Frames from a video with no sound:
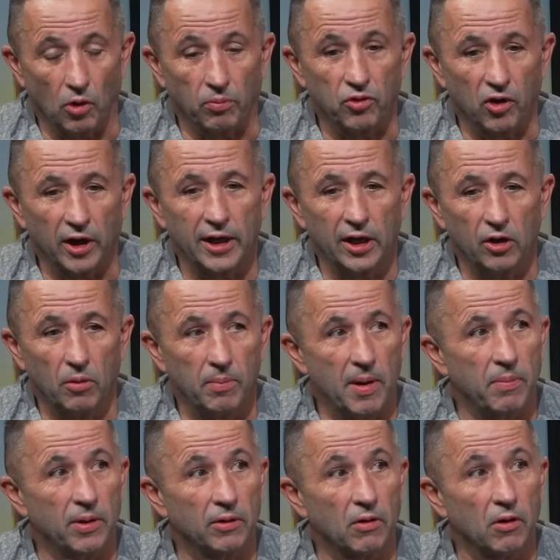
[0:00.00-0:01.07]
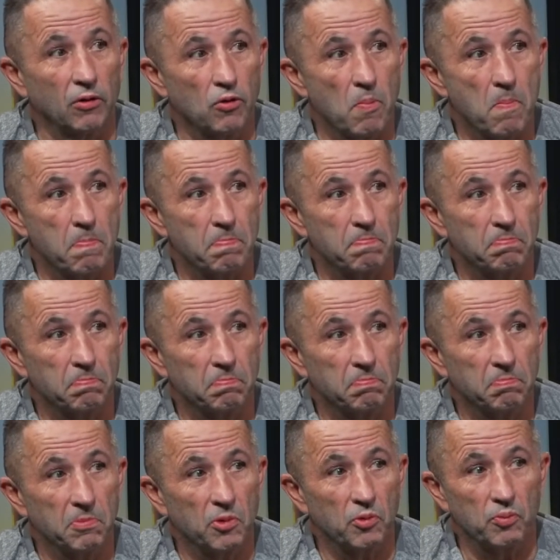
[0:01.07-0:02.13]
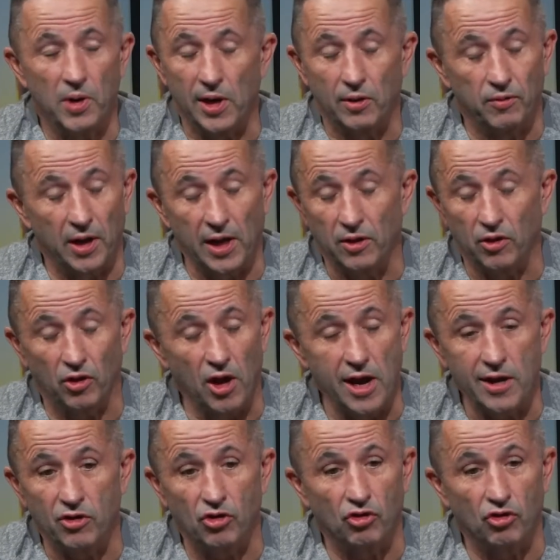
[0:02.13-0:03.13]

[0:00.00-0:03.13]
cycling on public roads. It's as